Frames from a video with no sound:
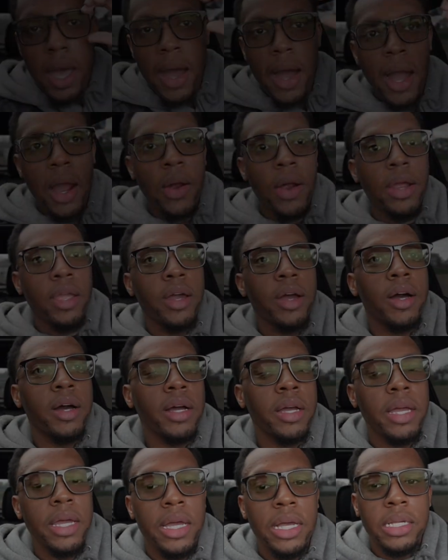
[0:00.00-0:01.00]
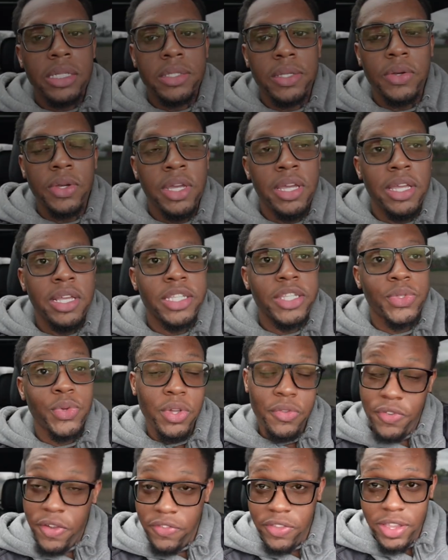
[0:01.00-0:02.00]
all right y'all so it is
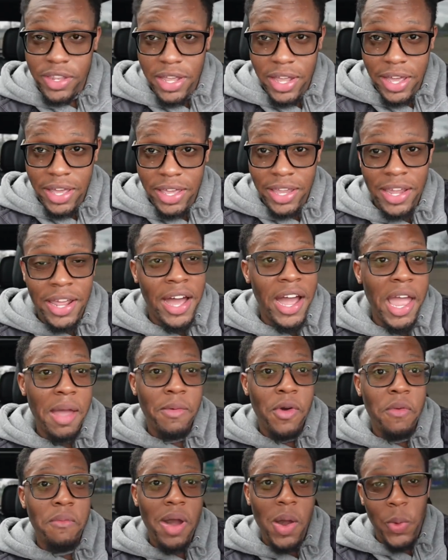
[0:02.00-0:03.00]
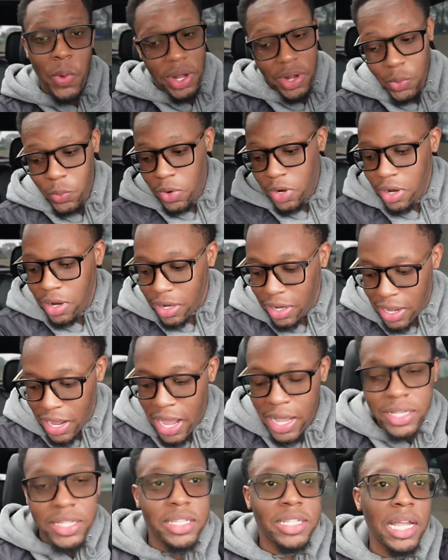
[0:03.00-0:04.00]
3.59 and i am on my way to work
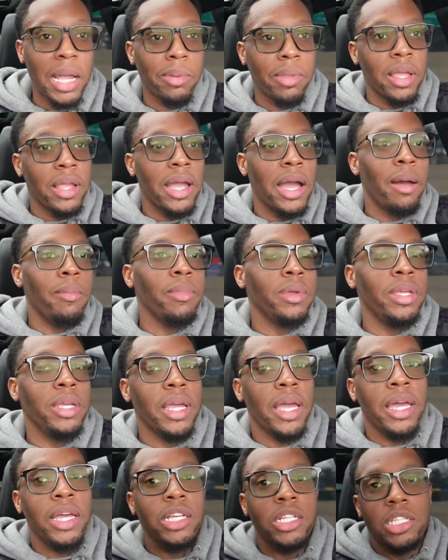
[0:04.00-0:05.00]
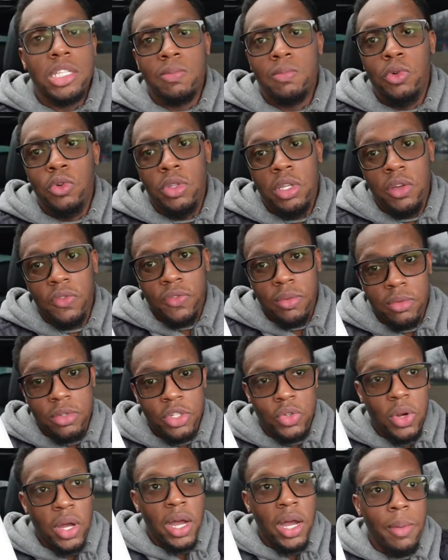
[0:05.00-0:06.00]
i stopped and got me a smoothie from
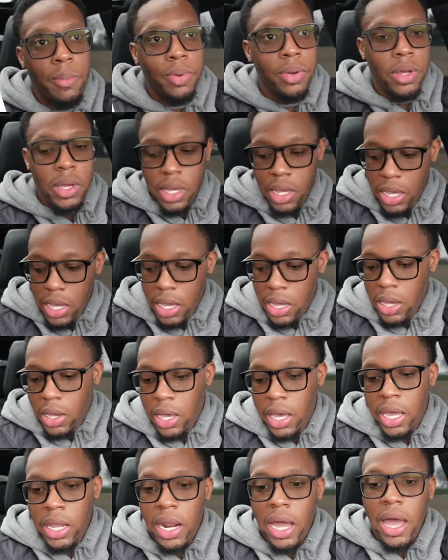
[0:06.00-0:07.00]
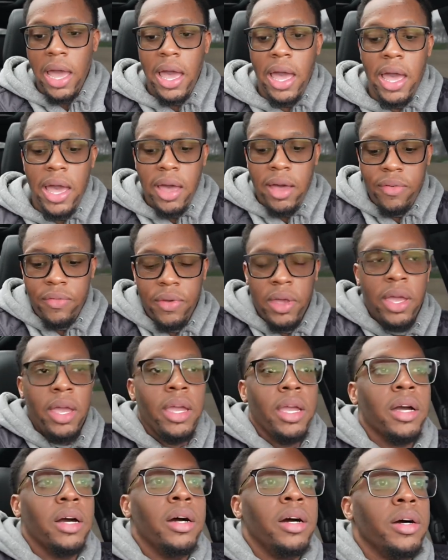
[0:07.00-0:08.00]
trop and i have
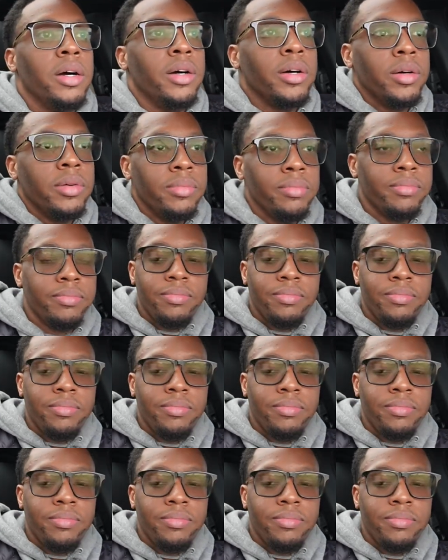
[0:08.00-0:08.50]
a um